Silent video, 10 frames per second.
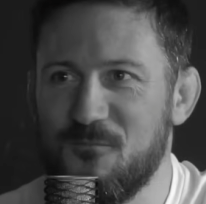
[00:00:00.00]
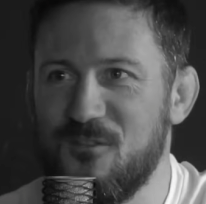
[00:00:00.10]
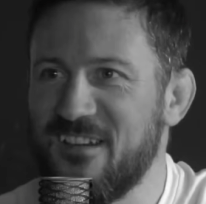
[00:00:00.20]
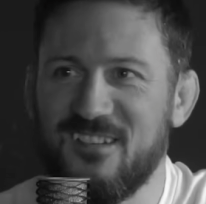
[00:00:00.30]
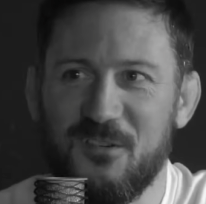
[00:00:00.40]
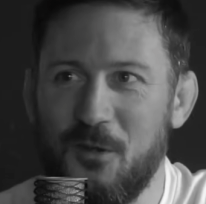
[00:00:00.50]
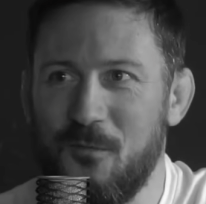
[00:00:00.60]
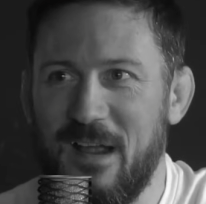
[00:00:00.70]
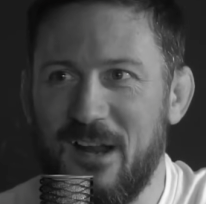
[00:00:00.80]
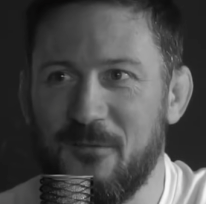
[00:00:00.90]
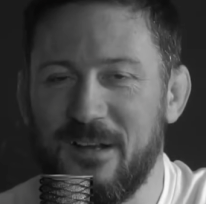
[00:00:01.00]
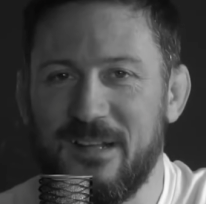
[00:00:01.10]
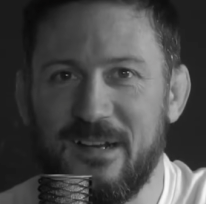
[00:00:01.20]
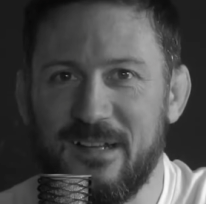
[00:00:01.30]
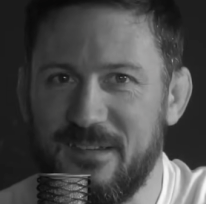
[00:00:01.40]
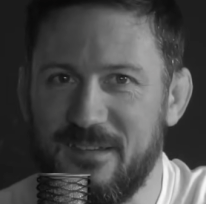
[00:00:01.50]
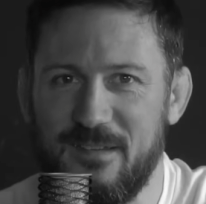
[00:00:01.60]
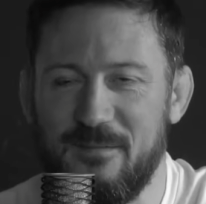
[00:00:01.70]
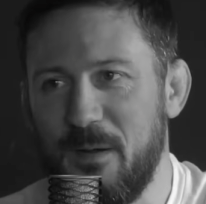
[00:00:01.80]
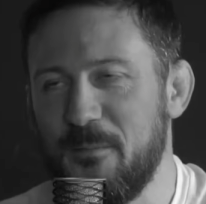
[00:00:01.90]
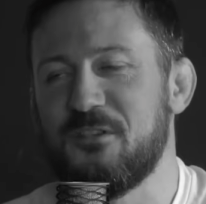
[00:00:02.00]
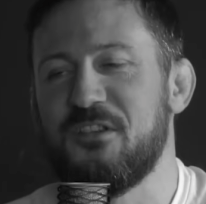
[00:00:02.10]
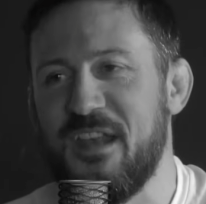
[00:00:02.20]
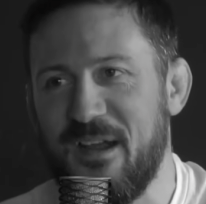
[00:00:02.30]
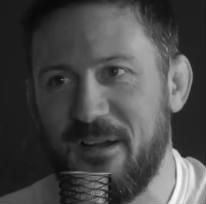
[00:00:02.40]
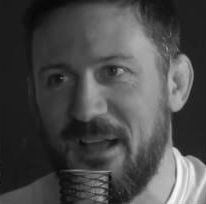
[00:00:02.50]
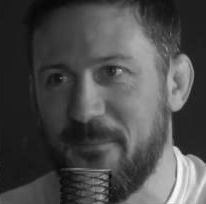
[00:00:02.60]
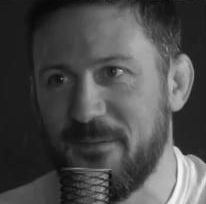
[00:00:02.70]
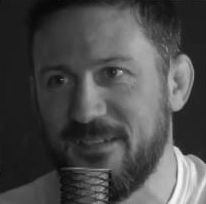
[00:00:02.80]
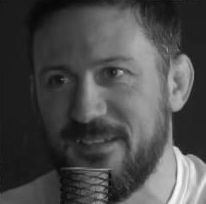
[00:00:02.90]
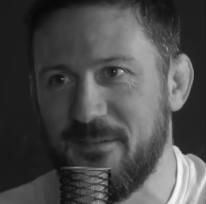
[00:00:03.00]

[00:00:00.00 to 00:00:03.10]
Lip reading: a wrestler's overhand right there, that's pretty much never happens.